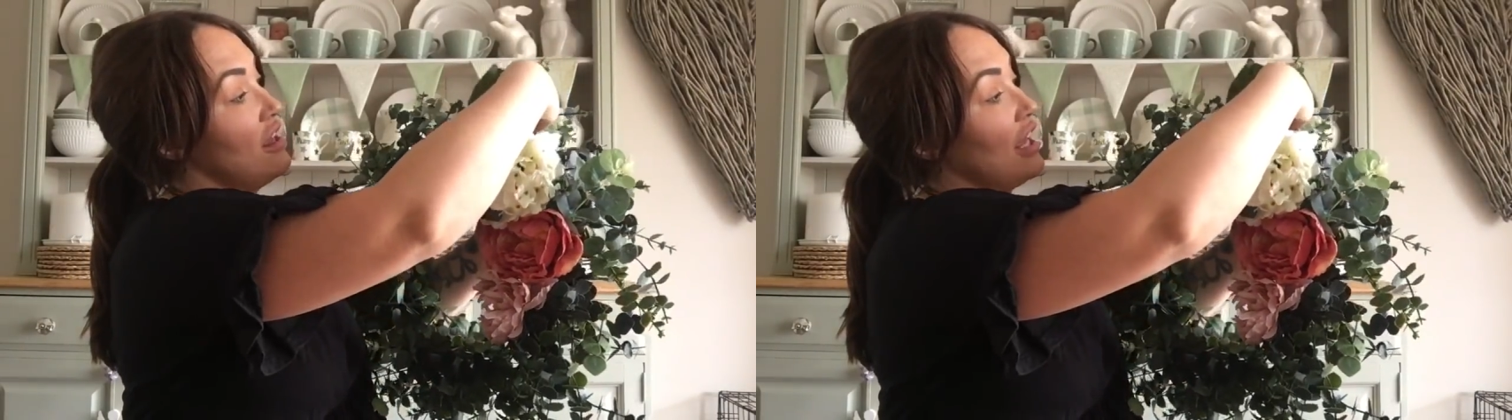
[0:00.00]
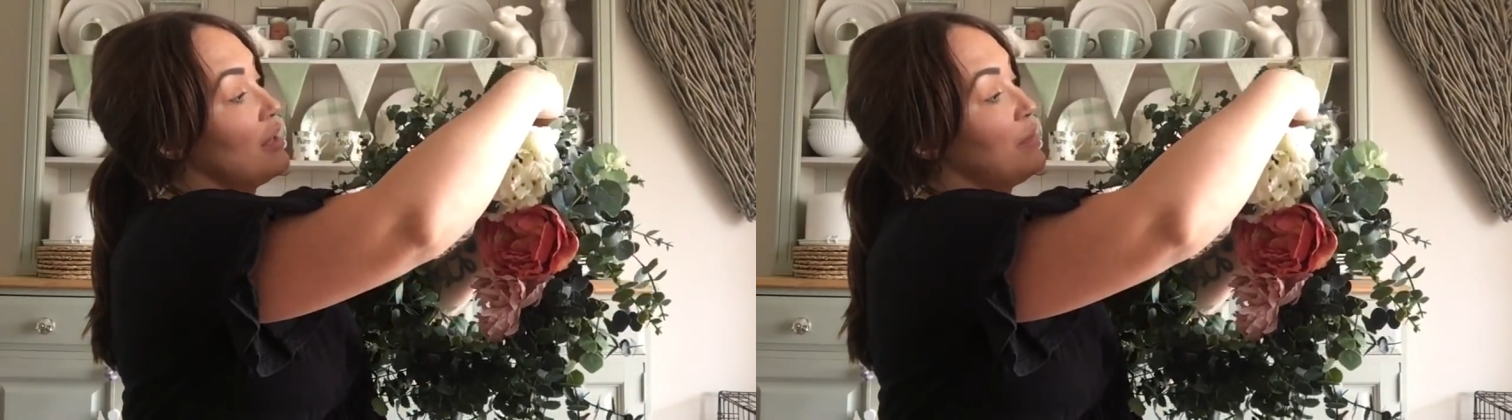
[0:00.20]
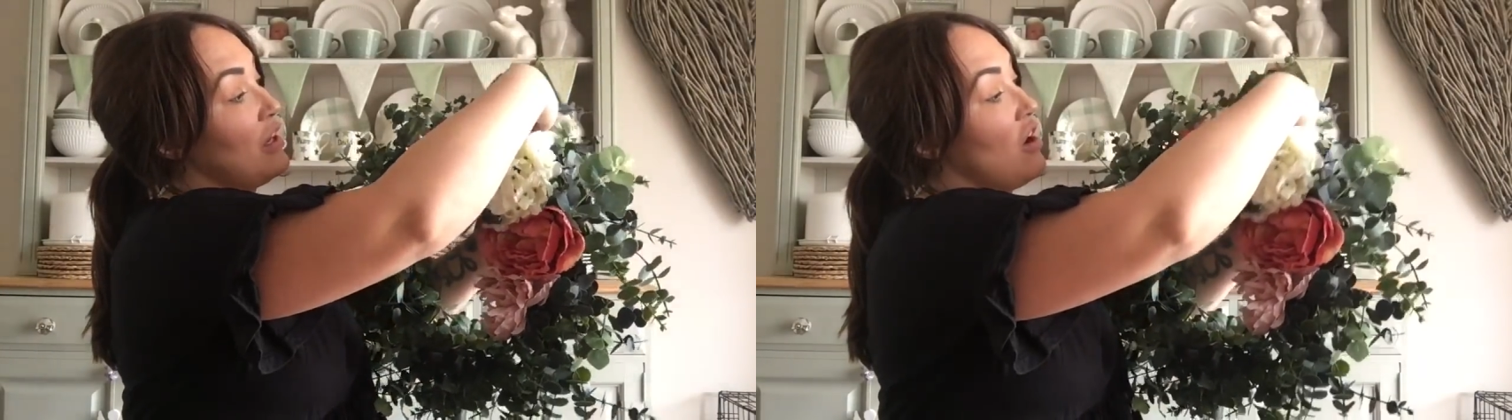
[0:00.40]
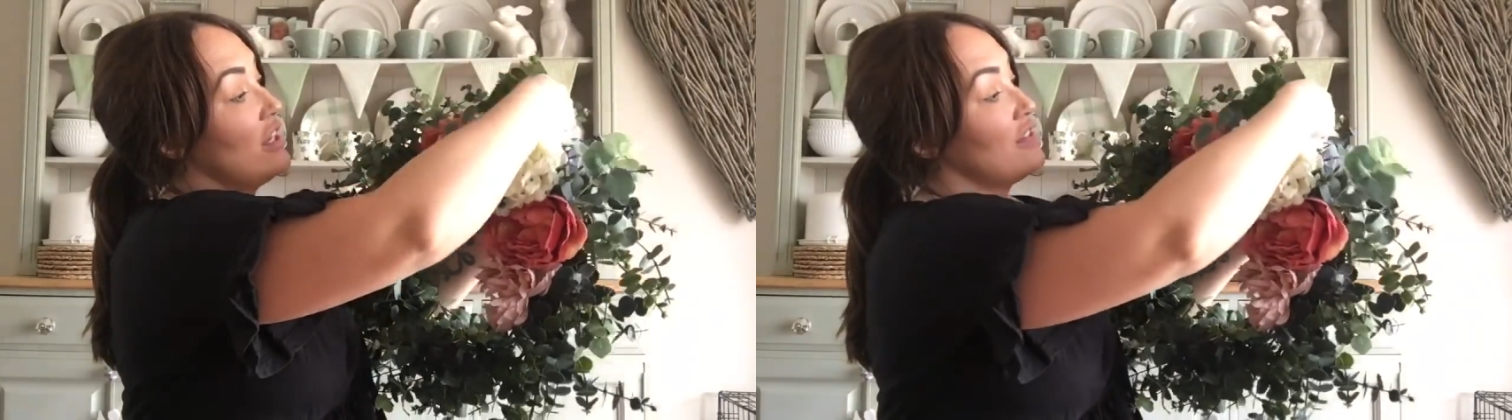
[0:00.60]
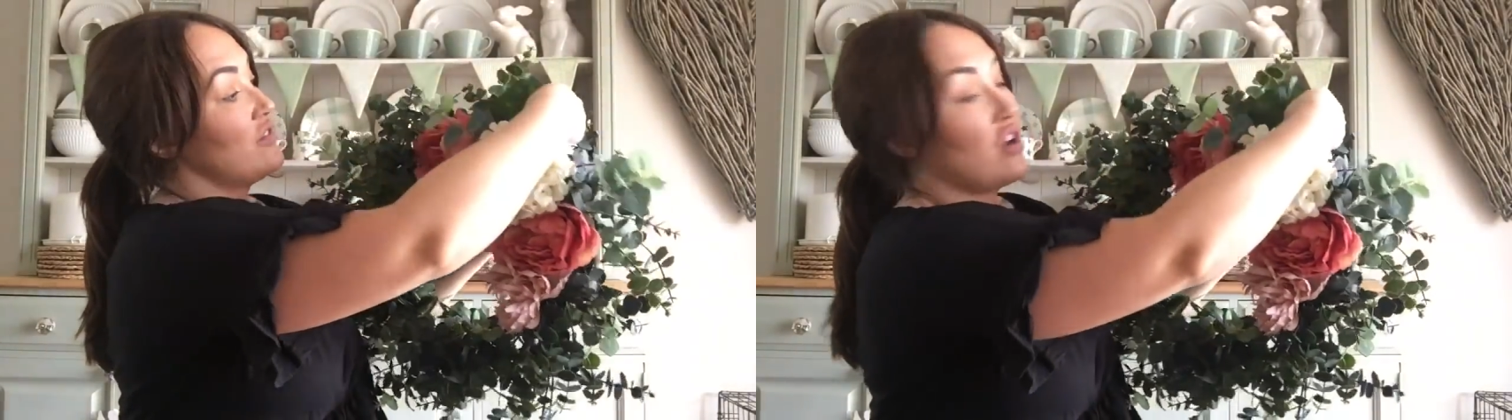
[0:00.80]
it'd be
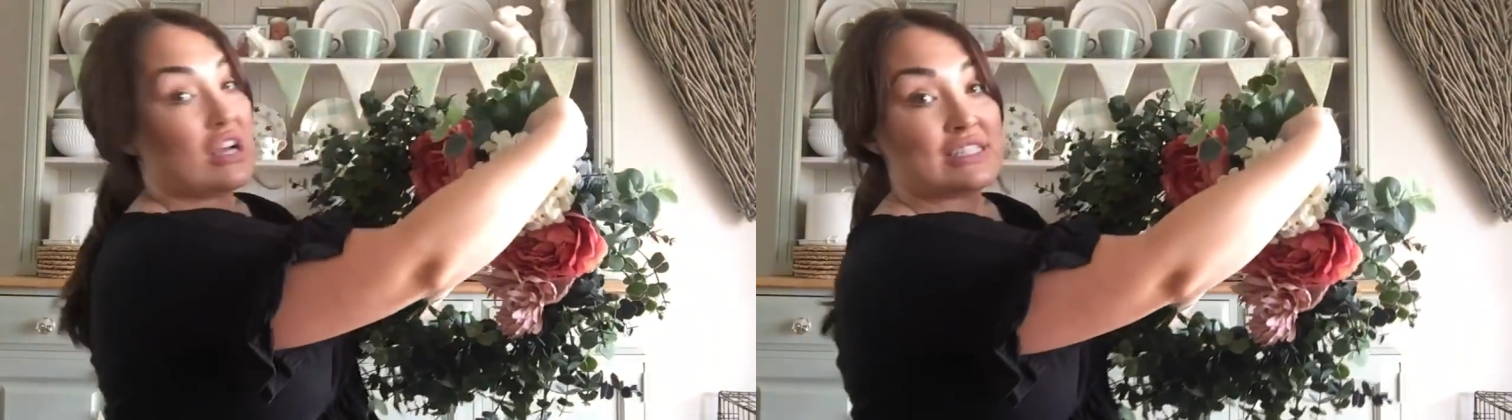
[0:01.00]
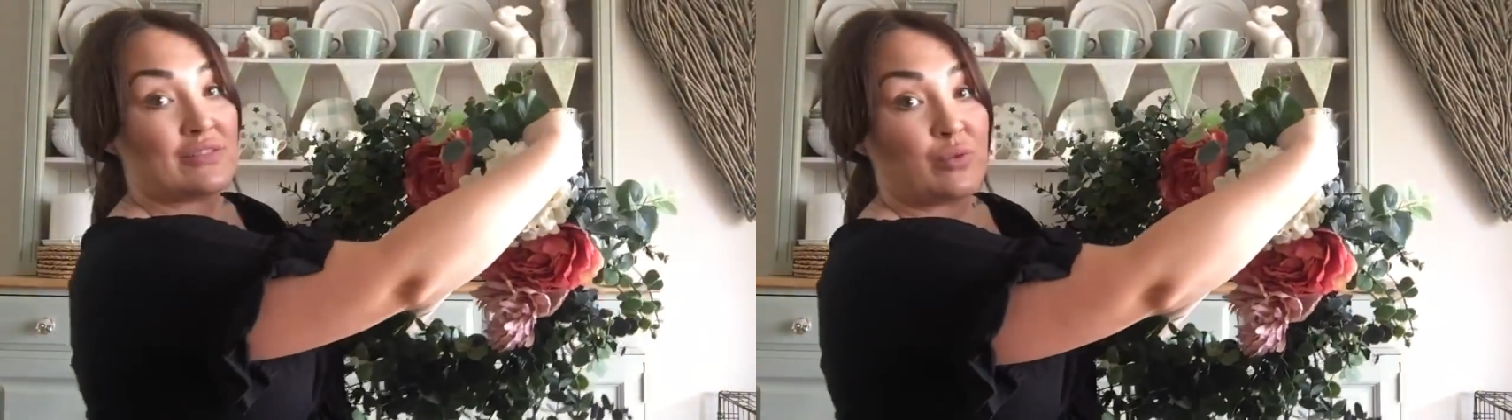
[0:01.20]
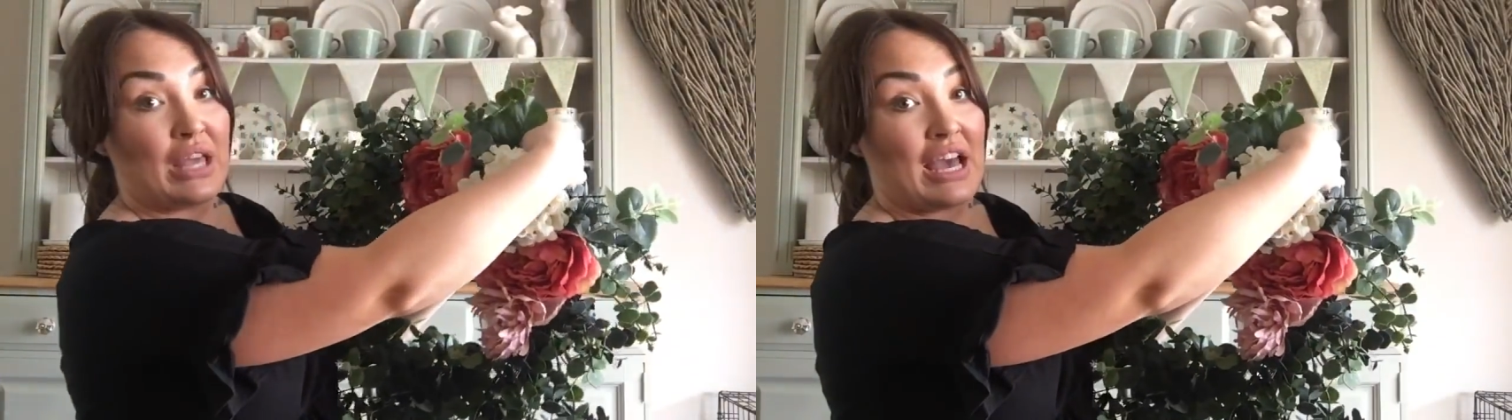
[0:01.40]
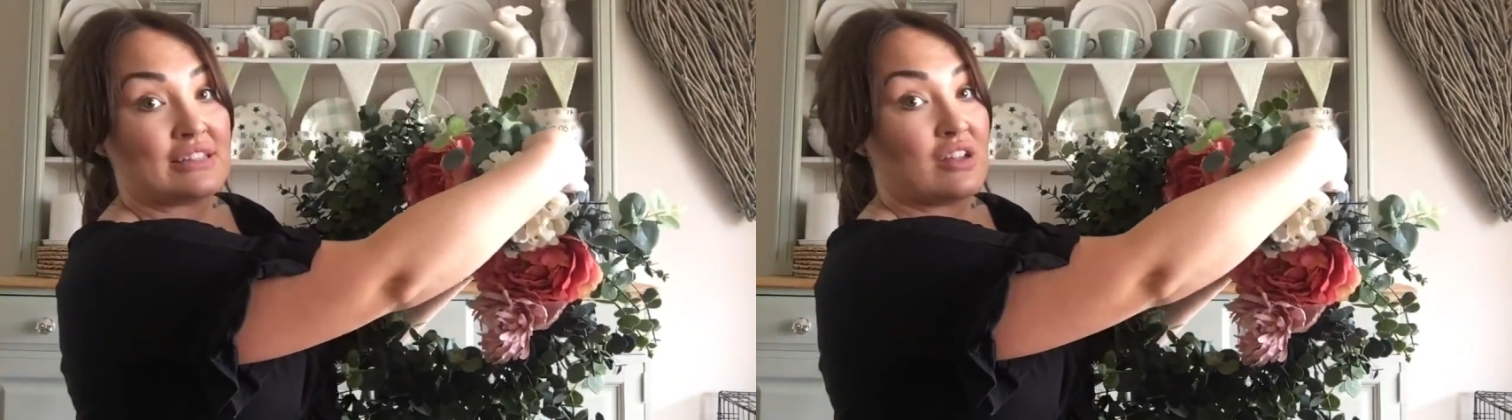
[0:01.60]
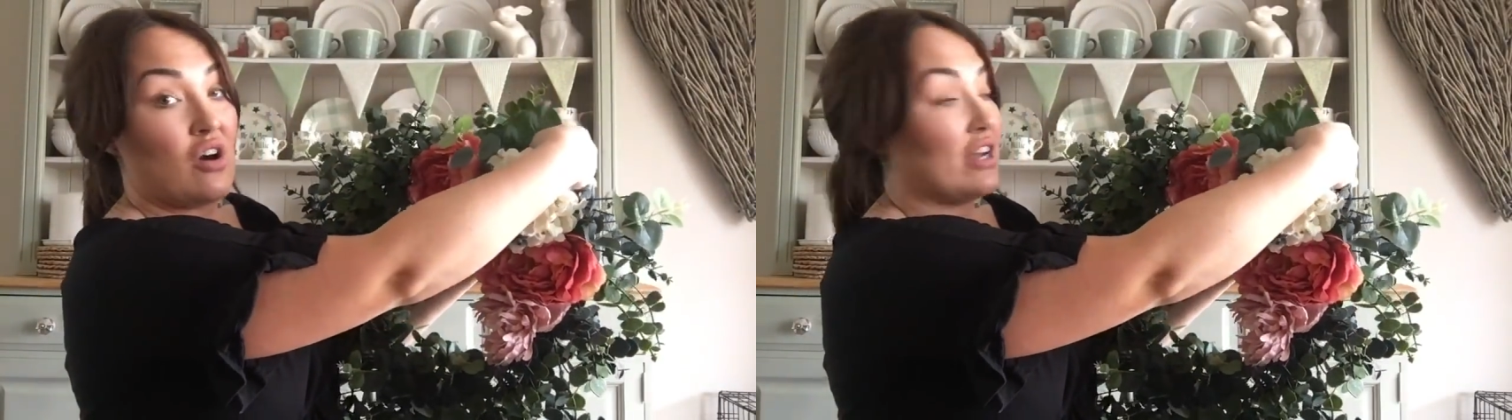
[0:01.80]
kind of nice if we had
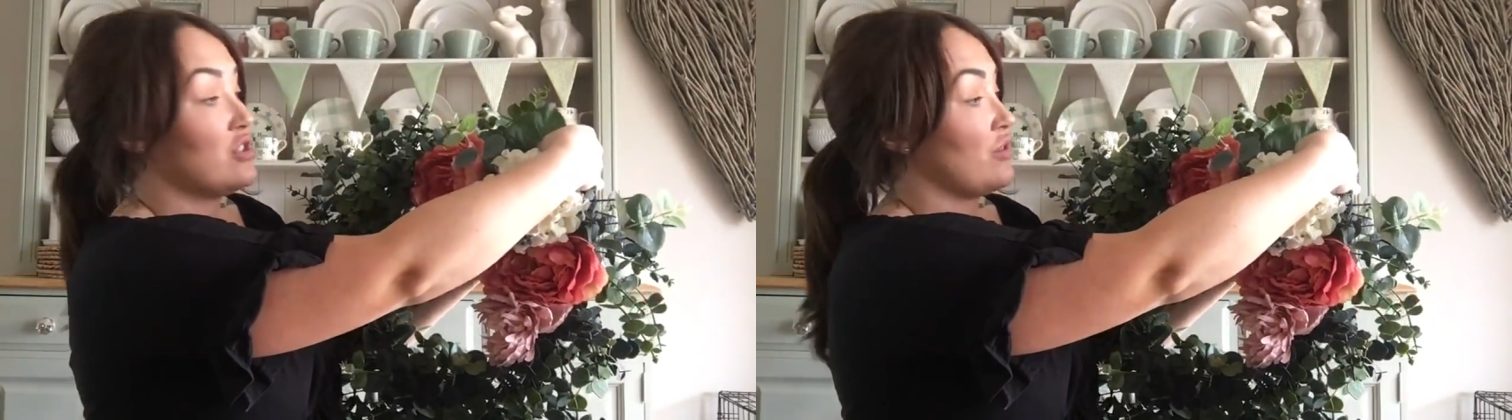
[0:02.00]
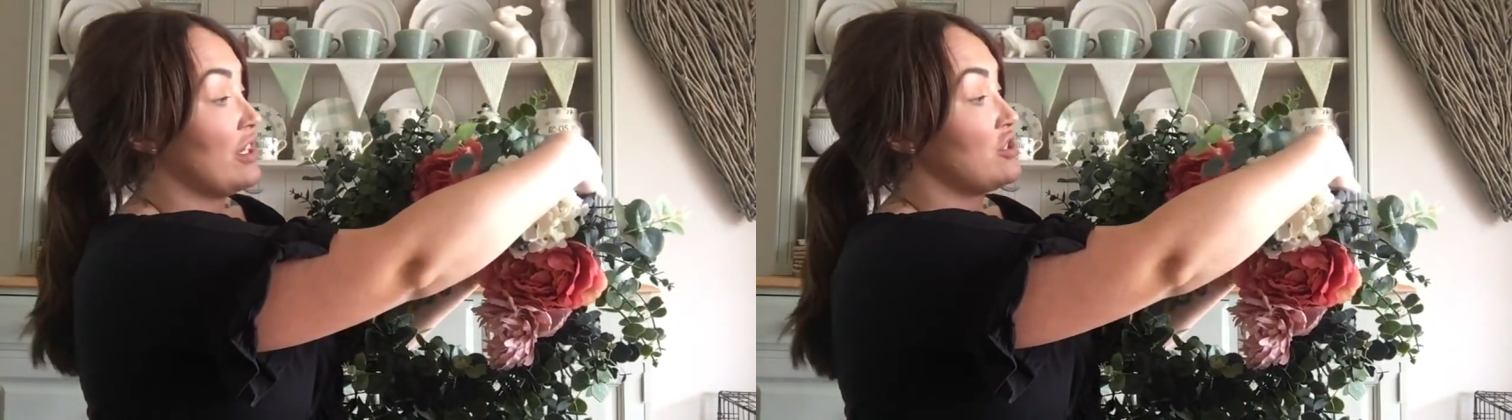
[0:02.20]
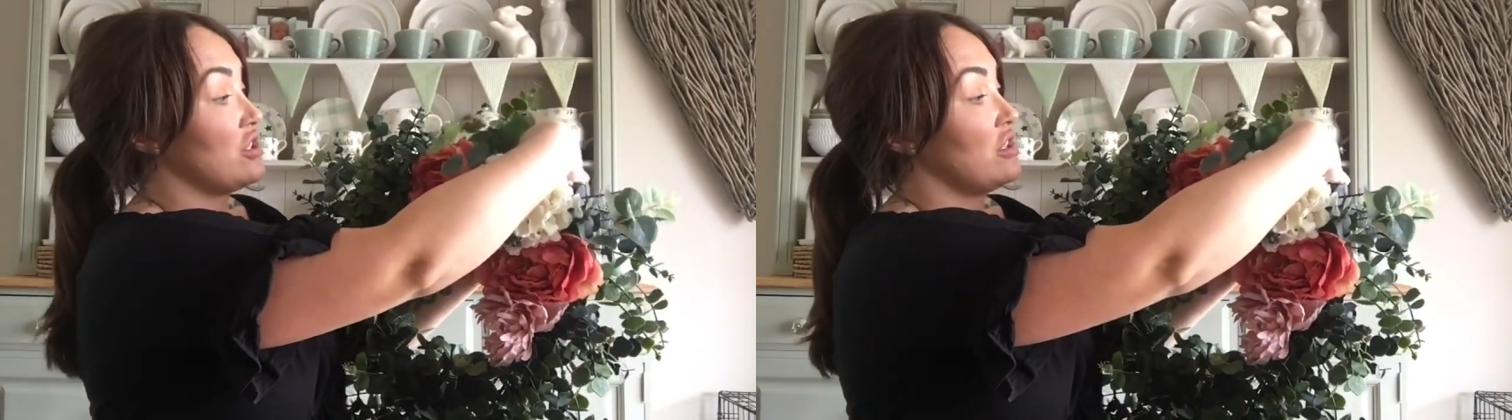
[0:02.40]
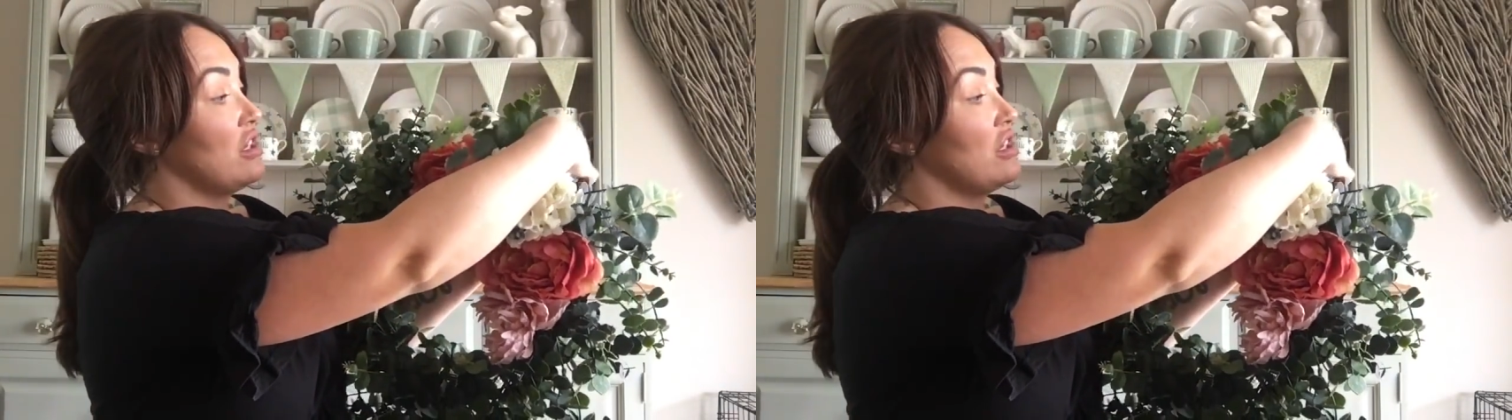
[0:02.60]
the hydrangea